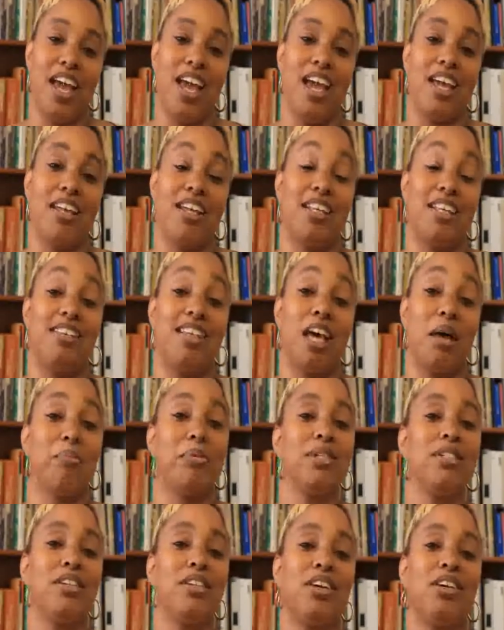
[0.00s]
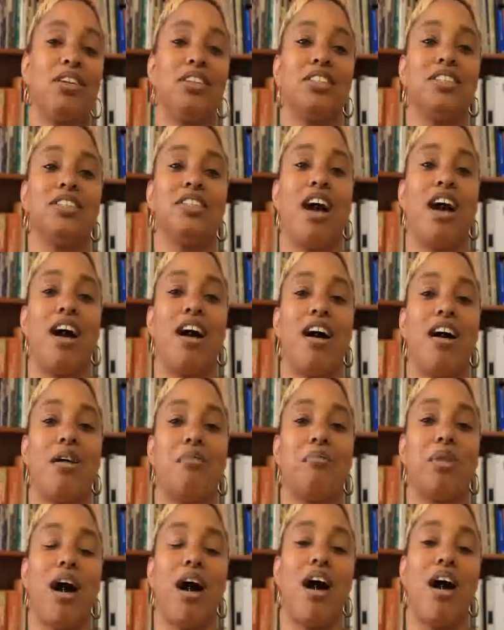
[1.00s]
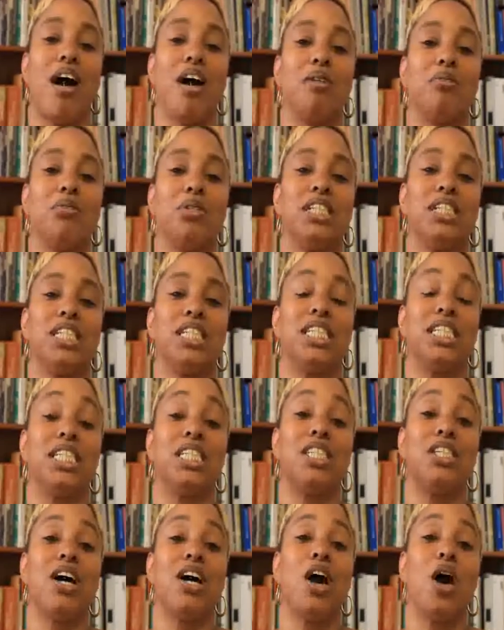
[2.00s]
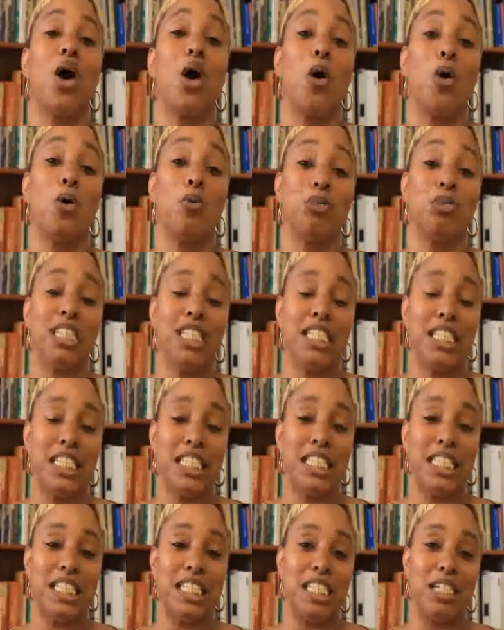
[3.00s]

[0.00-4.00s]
And at that particular time, I was homeless.